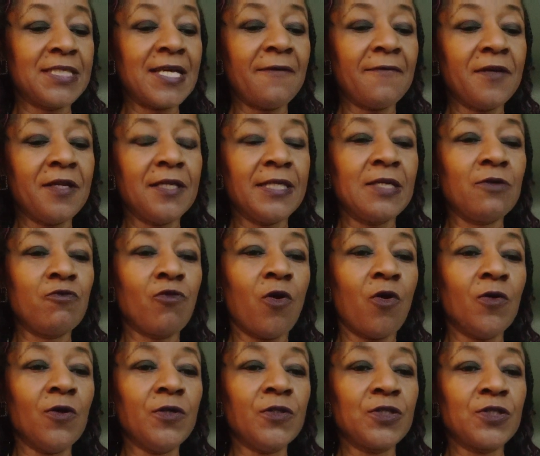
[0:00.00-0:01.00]
definitely
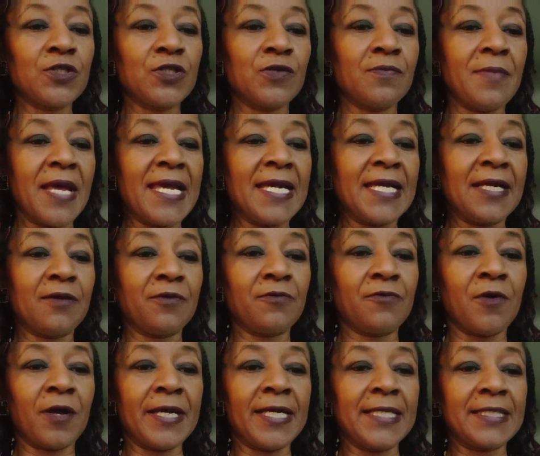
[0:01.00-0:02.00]
wrongs to make
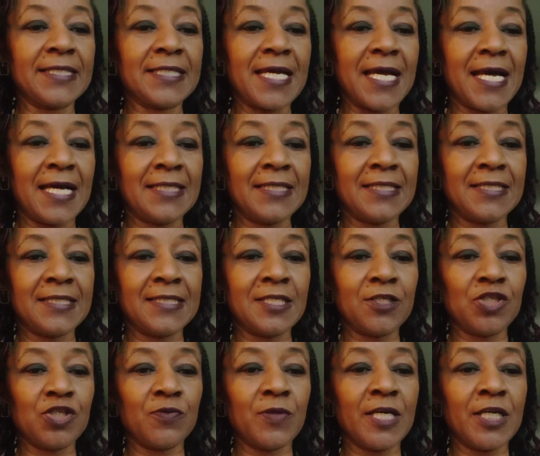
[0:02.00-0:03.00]
right and
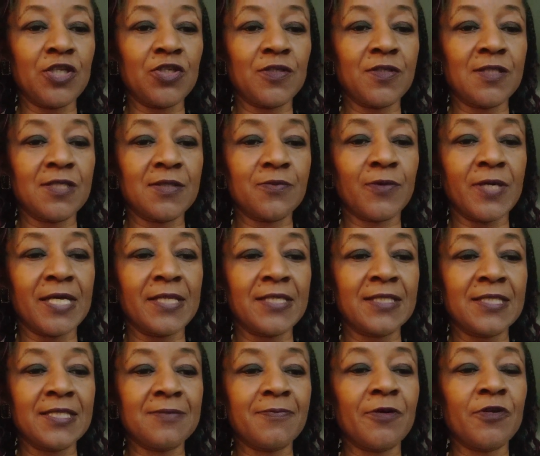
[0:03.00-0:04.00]
situations where the
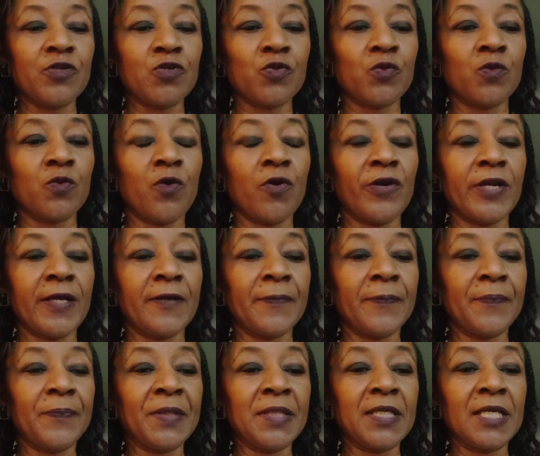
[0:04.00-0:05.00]
spiritual warrior
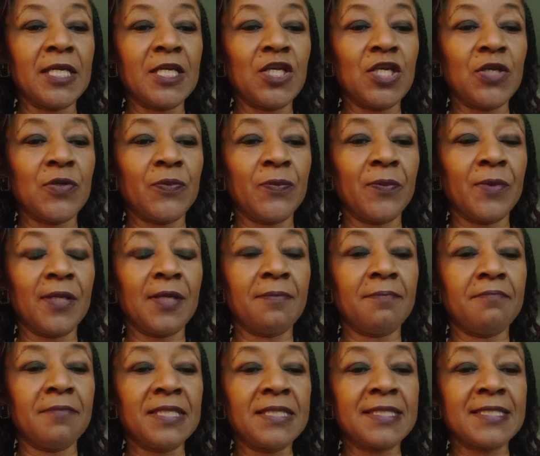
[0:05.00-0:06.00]
in you
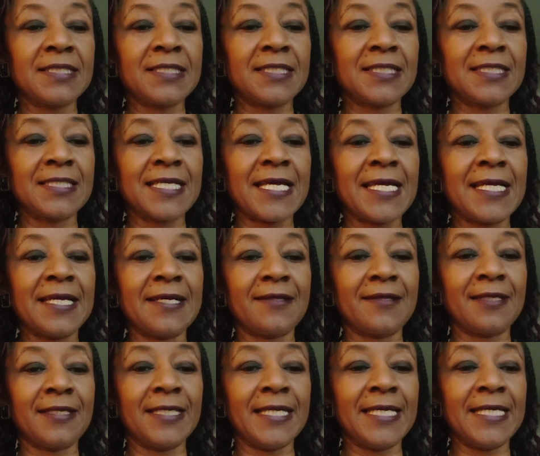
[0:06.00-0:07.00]
must take
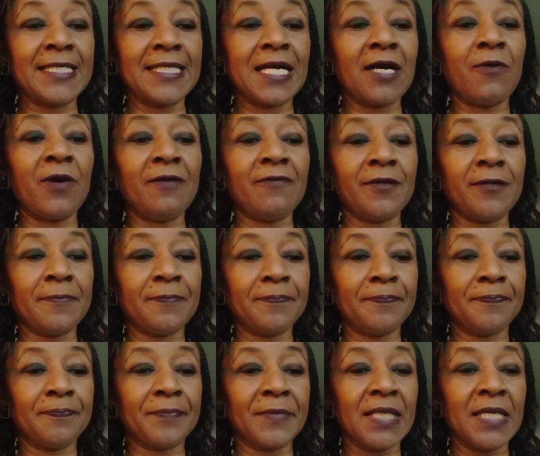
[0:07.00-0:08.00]
the lead. However,
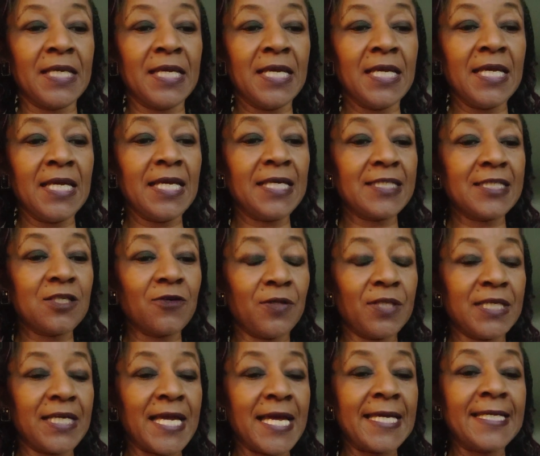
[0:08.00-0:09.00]
it's not
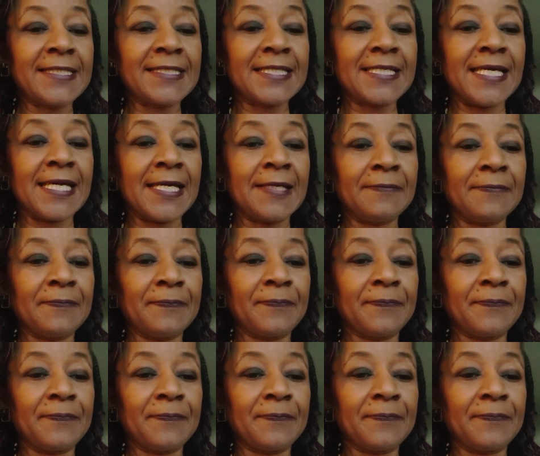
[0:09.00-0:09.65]
the case here.